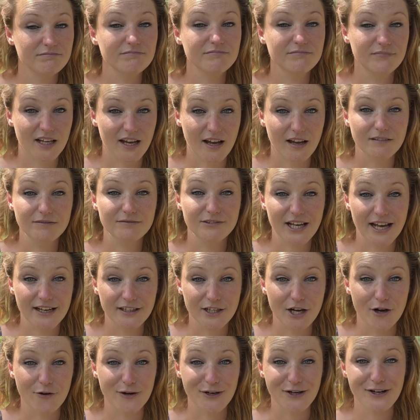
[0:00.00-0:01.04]
yeah, get
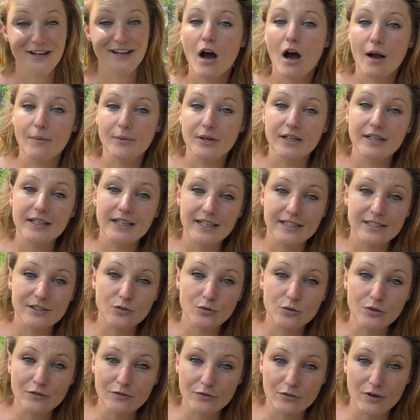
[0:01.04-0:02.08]
going. I'm going to list
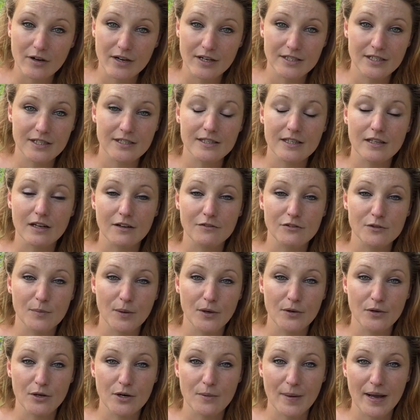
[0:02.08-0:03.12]
all the varieties that I've
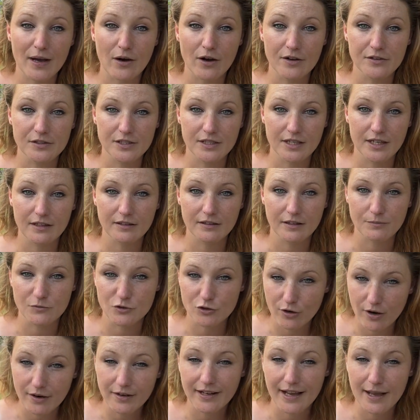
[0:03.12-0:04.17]
spoken about underneath. I'm
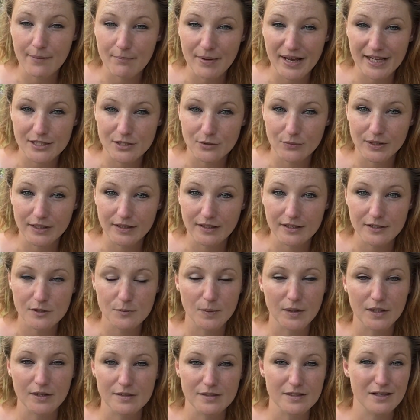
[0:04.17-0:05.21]
trying to get better with this
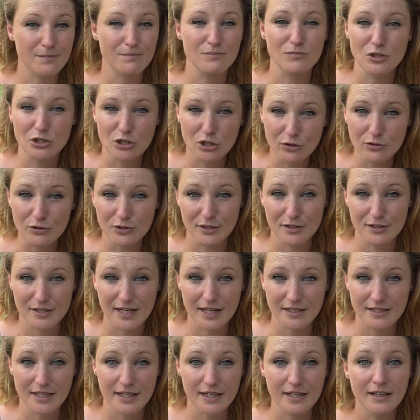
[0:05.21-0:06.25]
because I'm useless
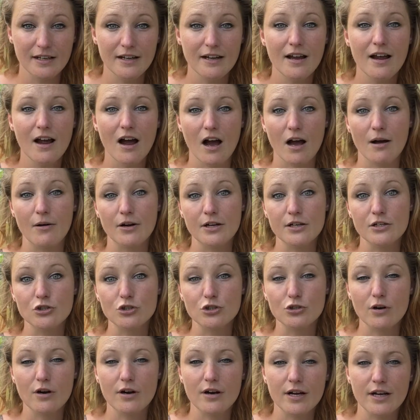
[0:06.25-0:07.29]
at it. I'm going to
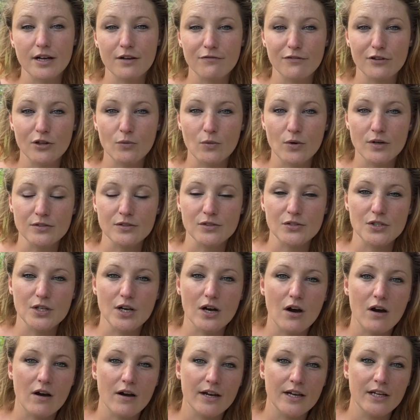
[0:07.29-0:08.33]
try for the ones that
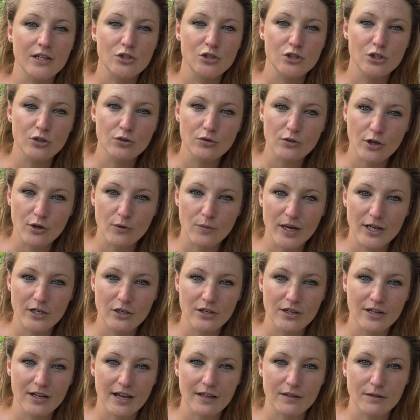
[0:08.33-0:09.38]
I do know where you
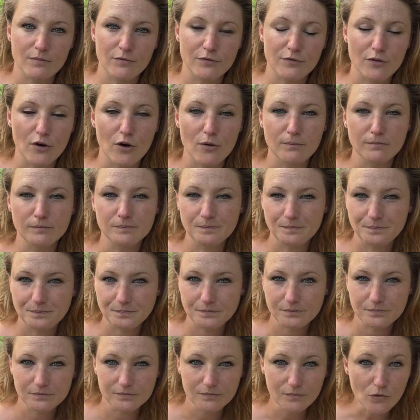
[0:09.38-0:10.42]
can get them from,
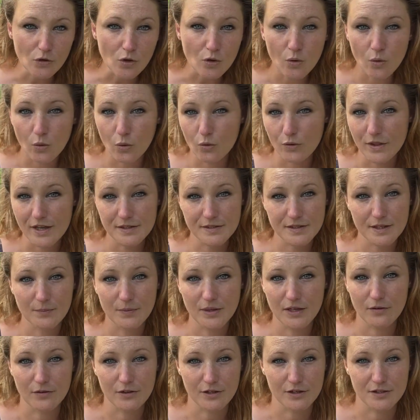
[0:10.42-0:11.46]
or there's
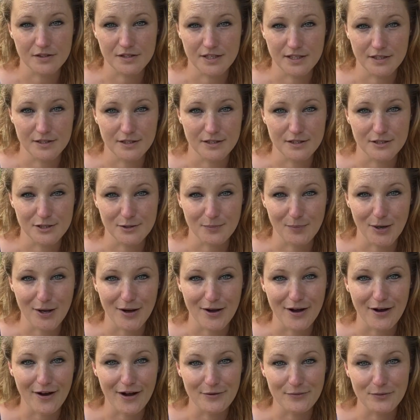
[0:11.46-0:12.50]
somebody with a consistent
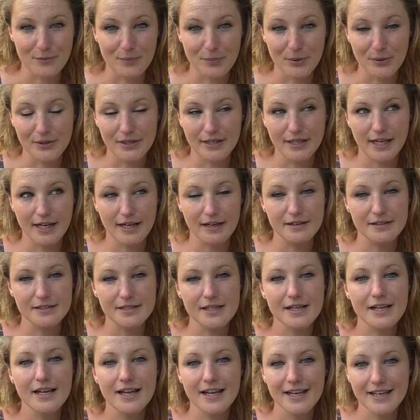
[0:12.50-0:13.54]
supply, I will put links
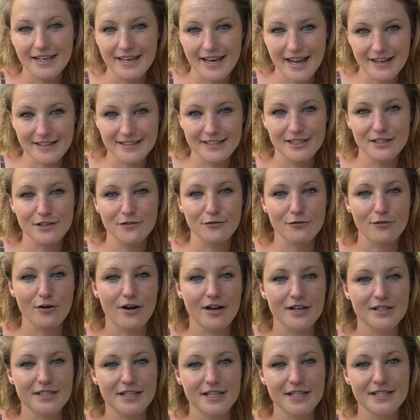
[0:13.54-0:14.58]
next to the
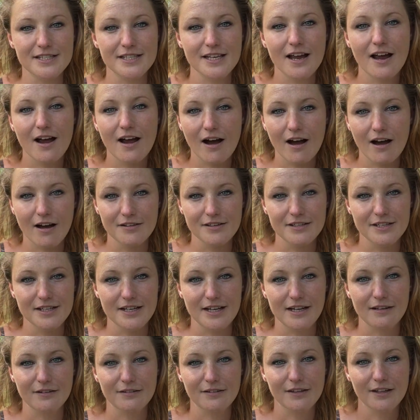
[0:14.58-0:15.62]
varieties
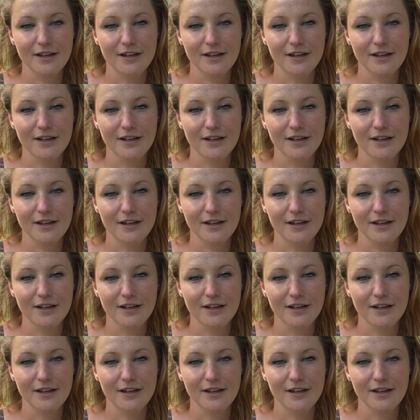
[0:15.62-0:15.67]
underneath.